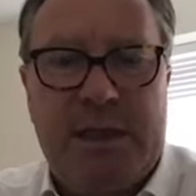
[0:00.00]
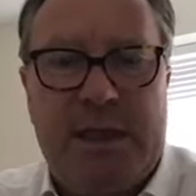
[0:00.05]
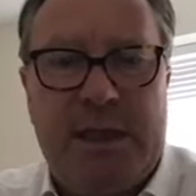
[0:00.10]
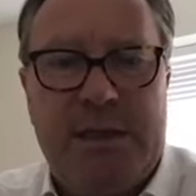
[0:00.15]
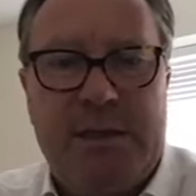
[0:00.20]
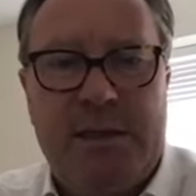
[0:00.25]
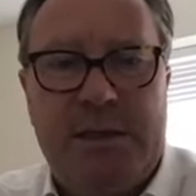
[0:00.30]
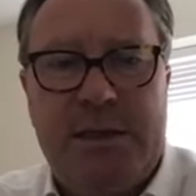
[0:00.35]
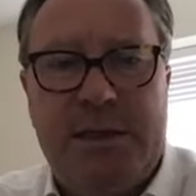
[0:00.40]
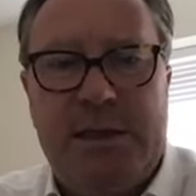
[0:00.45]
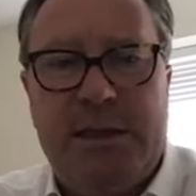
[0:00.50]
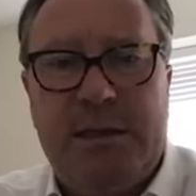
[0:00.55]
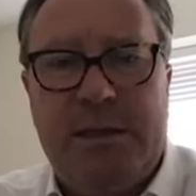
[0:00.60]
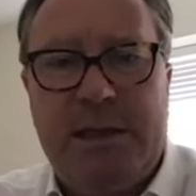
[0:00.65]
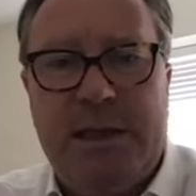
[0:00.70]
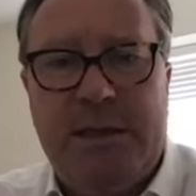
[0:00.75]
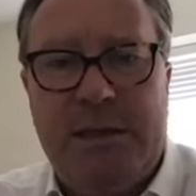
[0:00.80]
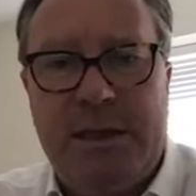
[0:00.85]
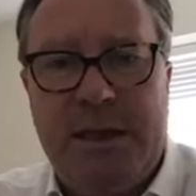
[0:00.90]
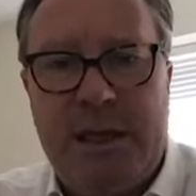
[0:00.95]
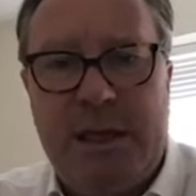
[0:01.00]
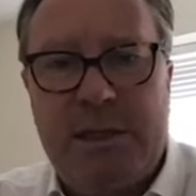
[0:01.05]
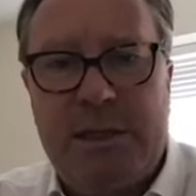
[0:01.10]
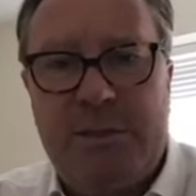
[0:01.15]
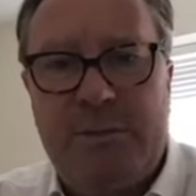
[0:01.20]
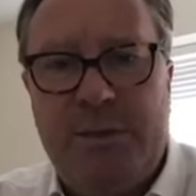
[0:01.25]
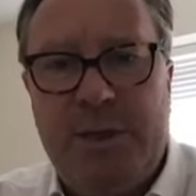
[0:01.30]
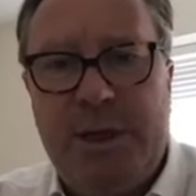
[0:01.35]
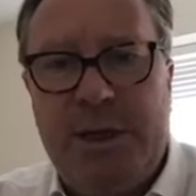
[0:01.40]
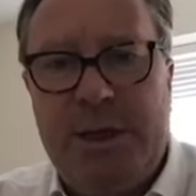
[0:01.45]
and in the
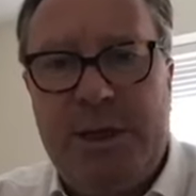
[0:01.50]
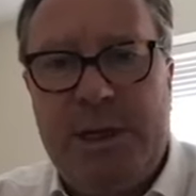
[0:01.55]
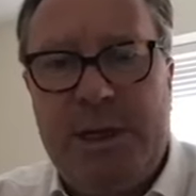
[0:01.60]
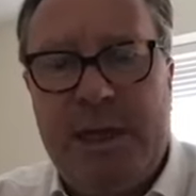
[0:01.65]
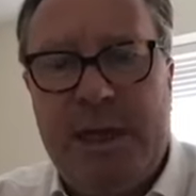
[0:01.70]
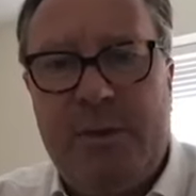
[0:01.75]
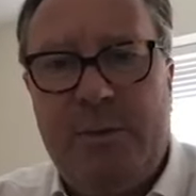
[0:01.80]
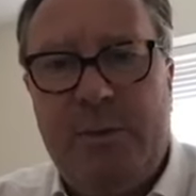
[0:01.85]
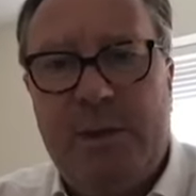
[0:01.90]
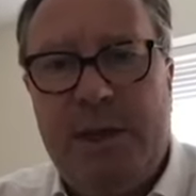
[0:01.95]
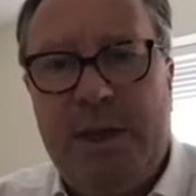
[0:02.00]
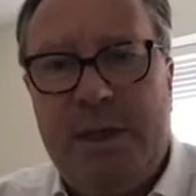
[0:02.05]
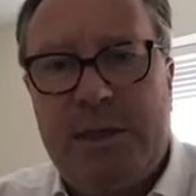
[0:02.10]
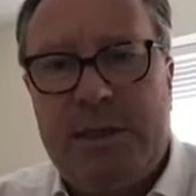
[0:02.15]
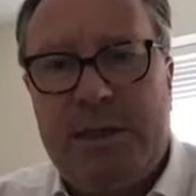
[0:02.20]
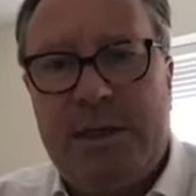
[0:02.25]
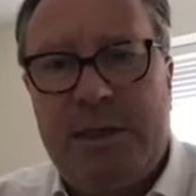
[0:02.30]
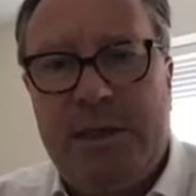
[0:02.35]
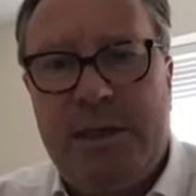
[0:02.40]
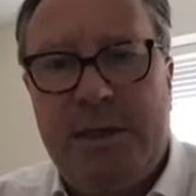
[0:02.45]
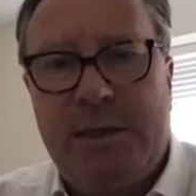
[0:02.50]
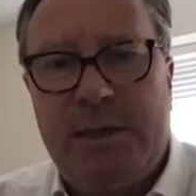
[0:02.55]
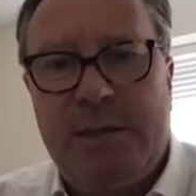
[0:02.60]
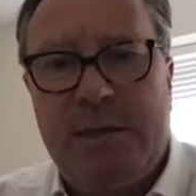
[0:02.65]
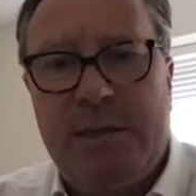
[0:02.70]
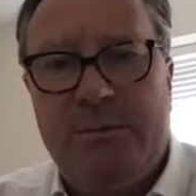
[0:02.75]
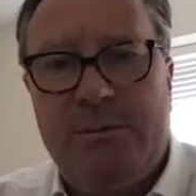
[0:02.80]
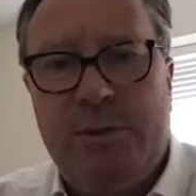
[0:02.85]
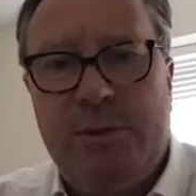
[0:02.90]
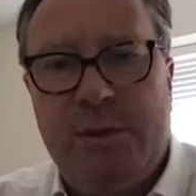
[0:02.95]
last week now we are seeing
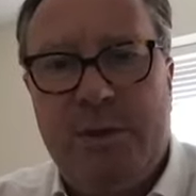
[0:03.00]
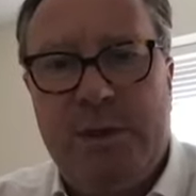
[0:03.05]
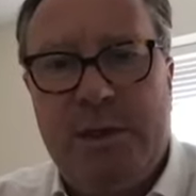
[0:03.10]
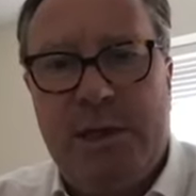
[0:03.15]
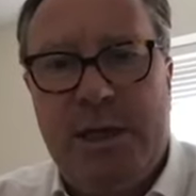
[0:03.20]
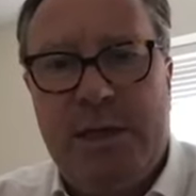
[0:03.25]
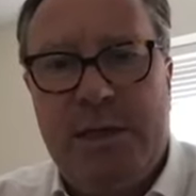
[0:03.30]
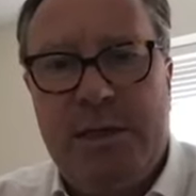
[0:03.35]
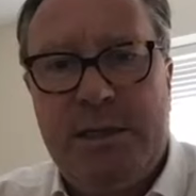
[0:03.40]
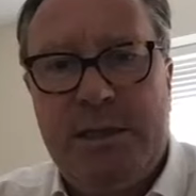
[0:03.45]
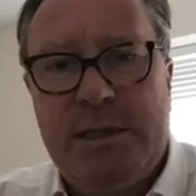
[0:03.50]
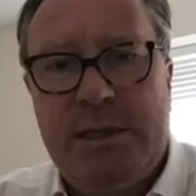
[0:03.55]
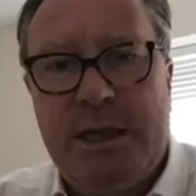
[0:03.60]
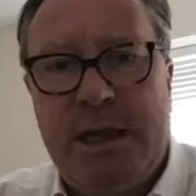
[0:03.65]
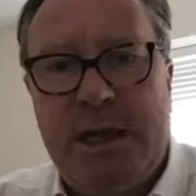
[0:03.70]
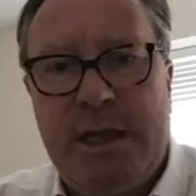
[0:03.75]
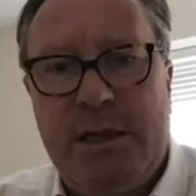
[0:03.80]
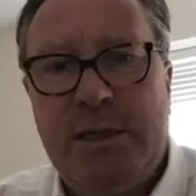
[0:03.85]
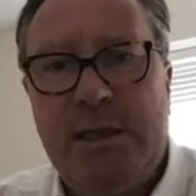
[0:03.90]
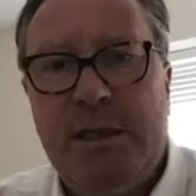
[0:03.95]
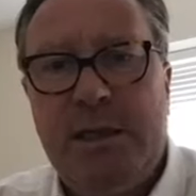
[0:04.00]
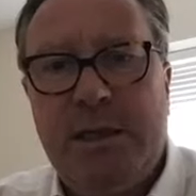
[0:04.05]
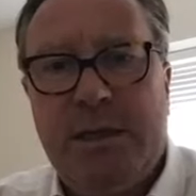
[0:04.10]
that mortgage lenders are